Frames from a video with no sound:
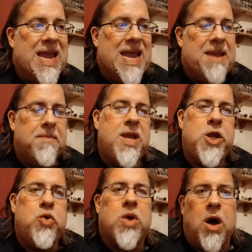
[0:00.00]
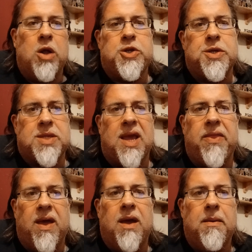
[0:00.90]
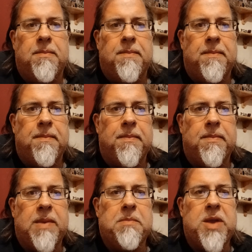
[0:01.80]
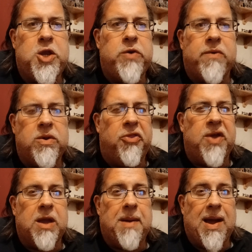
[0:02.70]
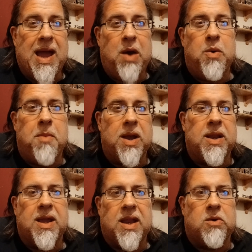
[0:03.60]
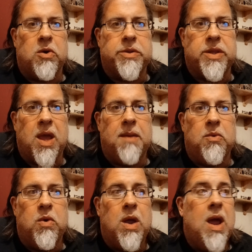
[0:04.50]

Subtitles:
It means you can't just sit there. It means you've got to think about, how am I going to get across the table?